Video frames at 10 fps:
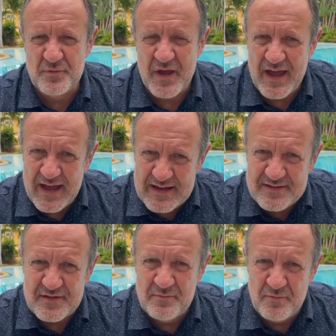We
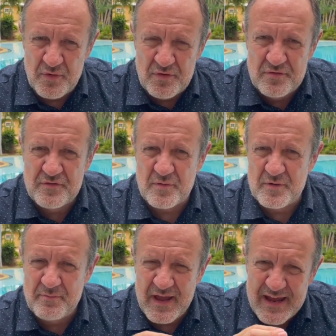act and move from an